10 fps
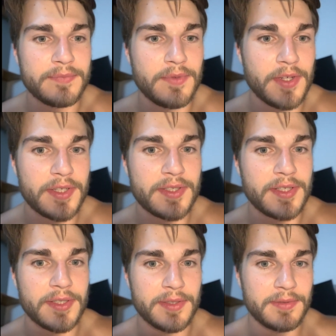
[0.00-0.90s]
just
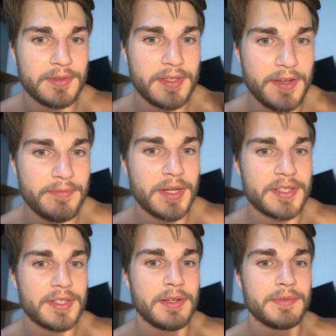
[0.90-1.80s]
to give
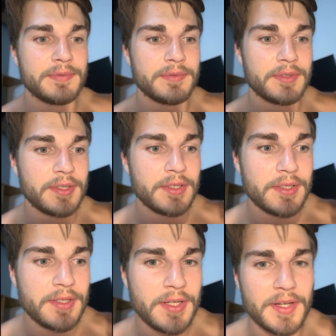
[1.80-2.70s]
myself
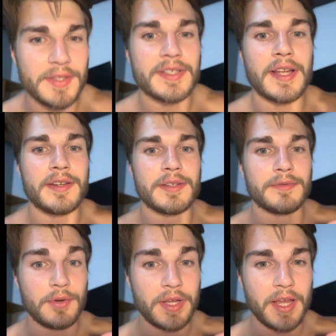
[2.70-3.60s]
an
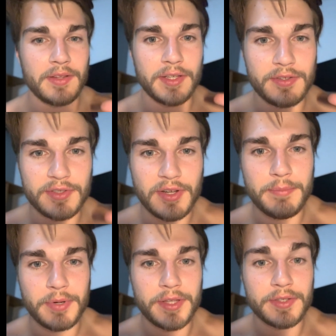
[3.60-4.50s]
incentive. Okay, like, you
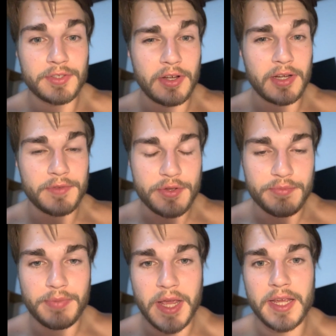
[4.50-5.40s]
stop putting this off, you
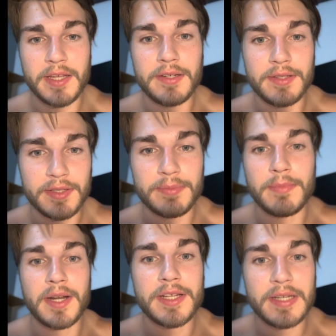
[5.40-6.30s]
paid this
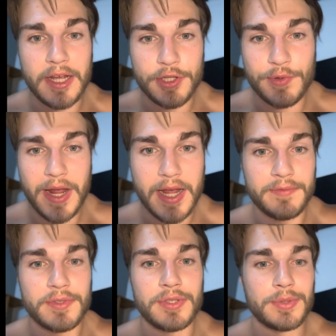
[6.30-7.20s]
money, now you
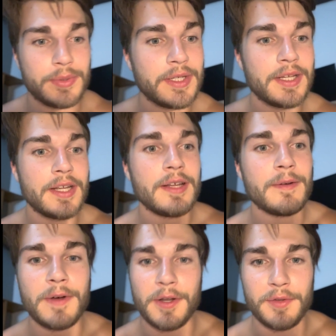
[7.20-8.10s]
have to
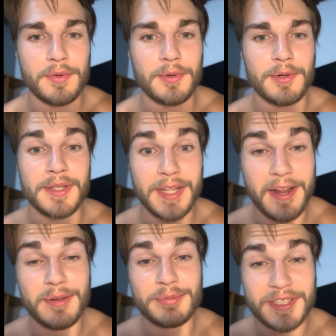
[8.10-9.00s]
follow through. And that
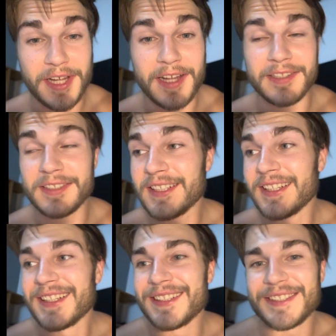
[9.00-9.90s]
helped a ton.
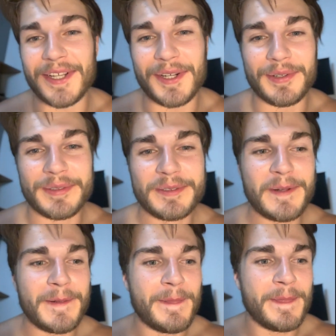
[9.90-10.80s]
So
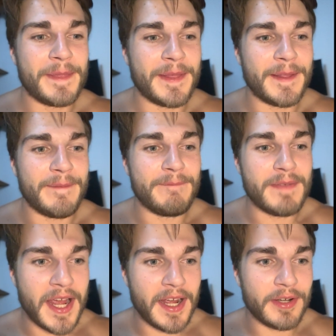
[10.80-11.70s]

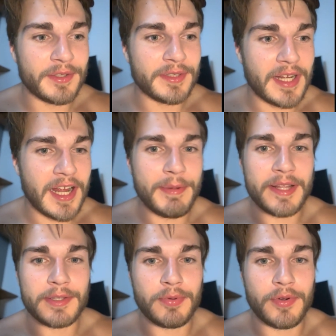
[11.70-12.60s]
now I'm
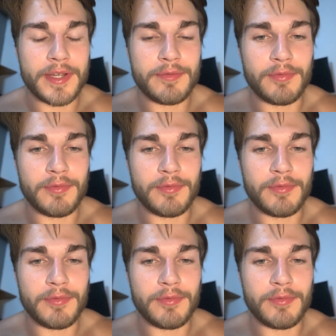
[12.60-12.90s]
at the point